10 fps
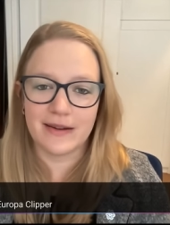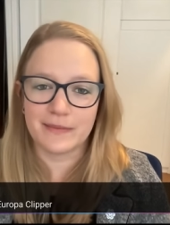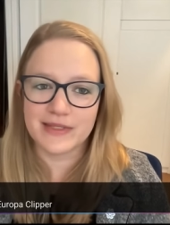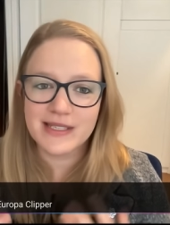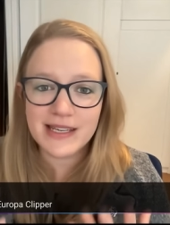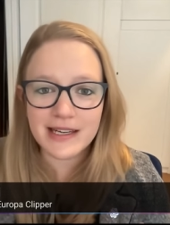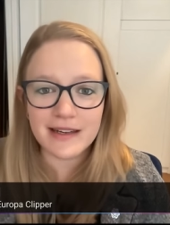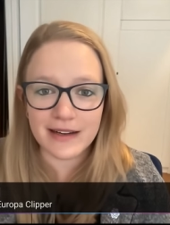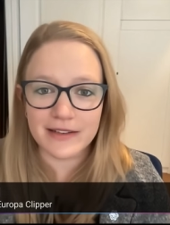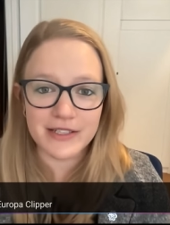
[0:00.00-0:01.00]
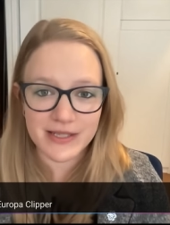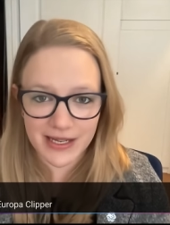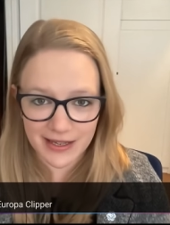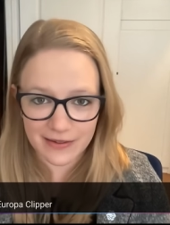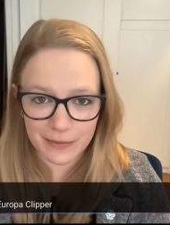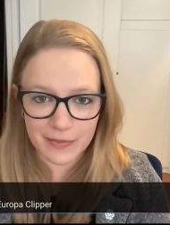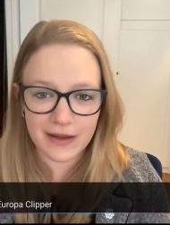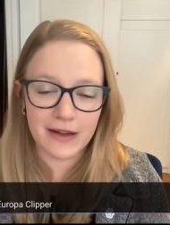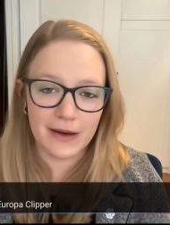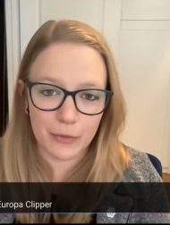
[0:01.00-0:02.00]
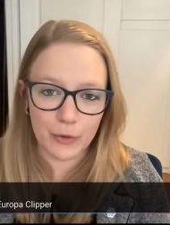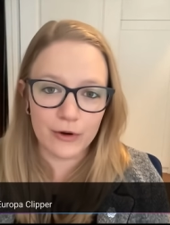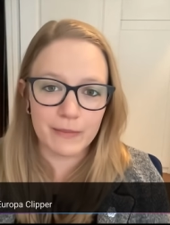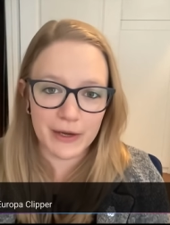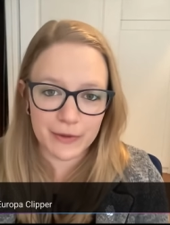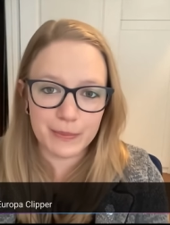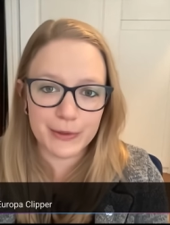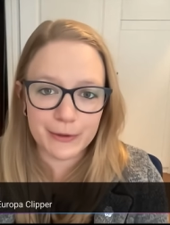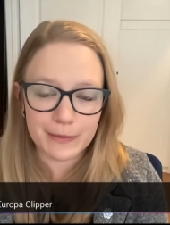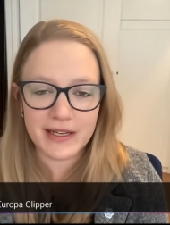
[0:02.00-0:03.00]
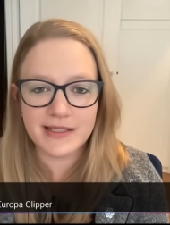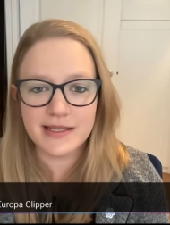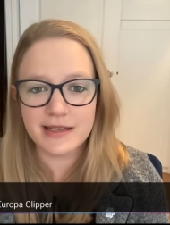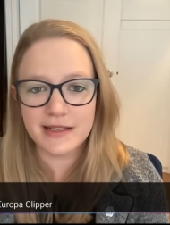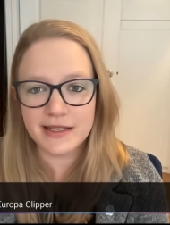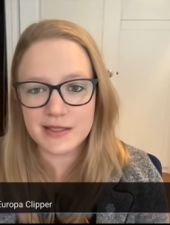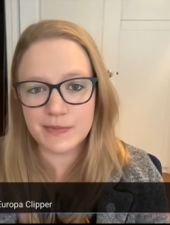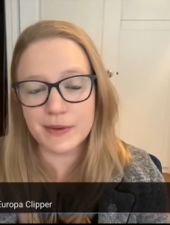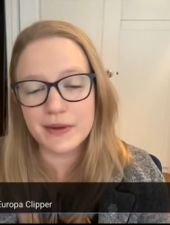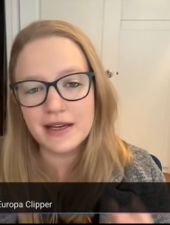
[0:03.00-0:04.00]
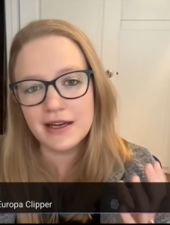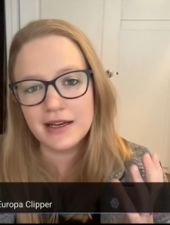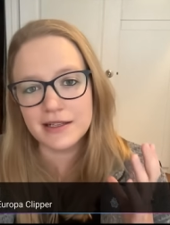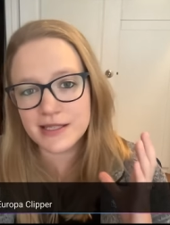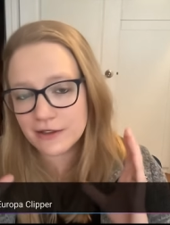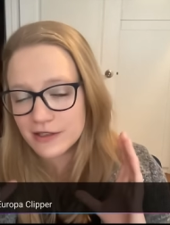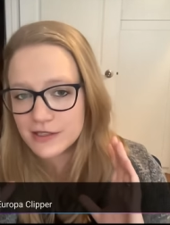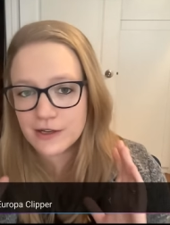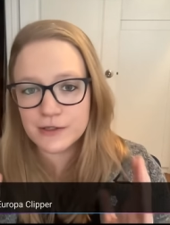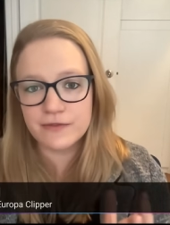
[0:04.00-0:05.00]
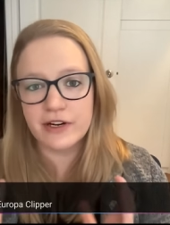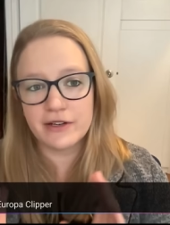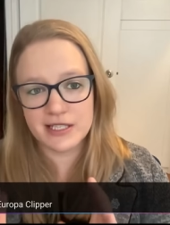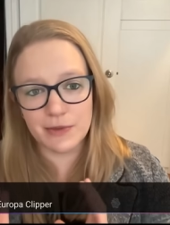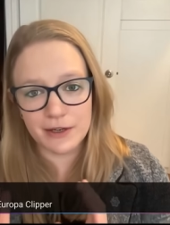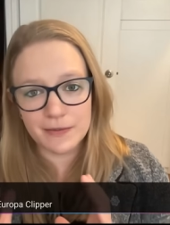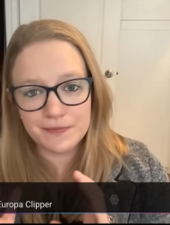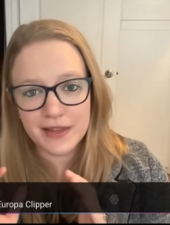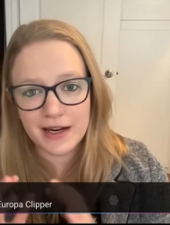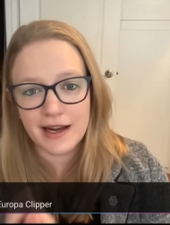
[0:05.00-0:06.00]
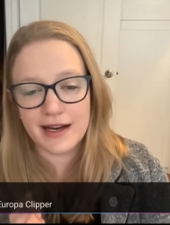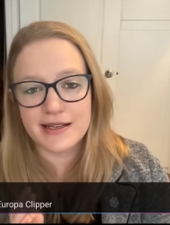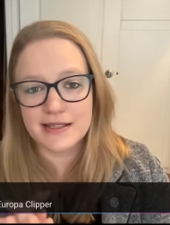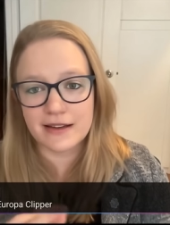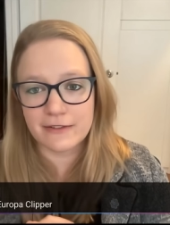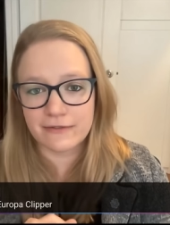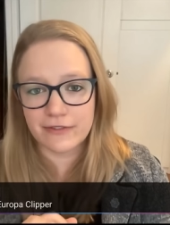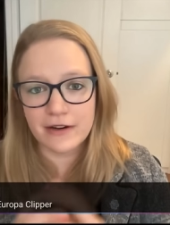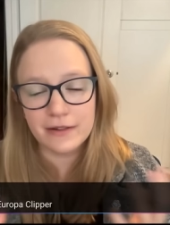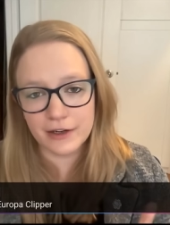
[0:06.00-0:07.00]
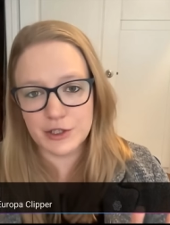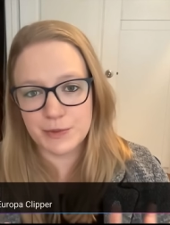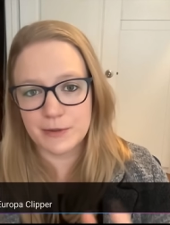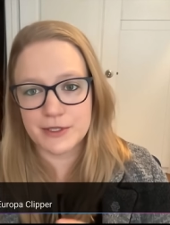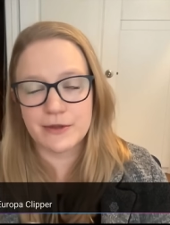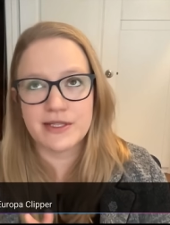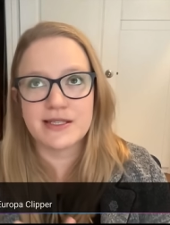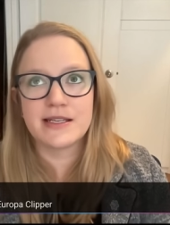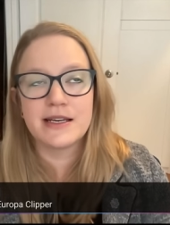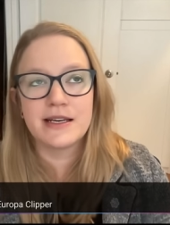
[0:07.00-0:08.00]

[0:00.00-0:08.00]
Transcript: see and understand more about the plume at Enceladus. But Enceladus is also very small, and it has a very large plume, so it's